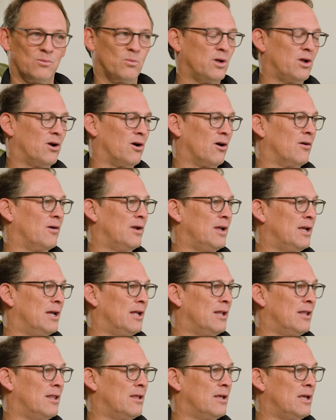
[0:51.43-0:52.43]
We are
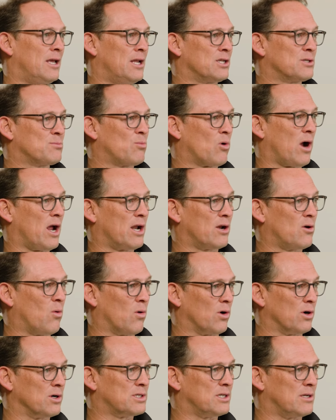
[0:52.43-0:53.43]
in the Ennismore
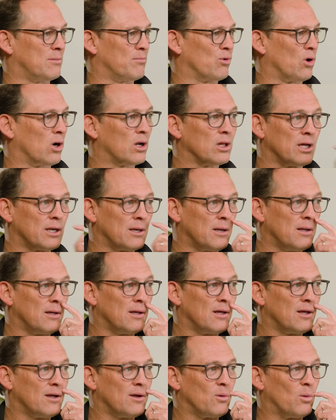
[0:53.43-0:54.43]
headquarters in Brooklyn,
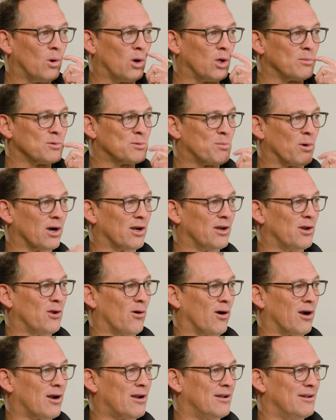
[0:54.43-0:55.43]
Williamsburg, New
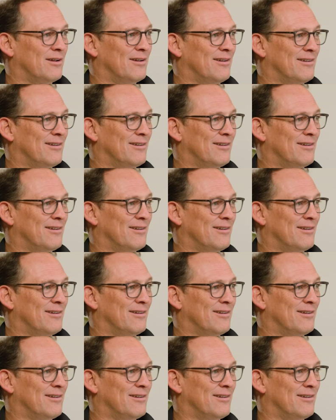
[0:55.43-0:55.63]
York.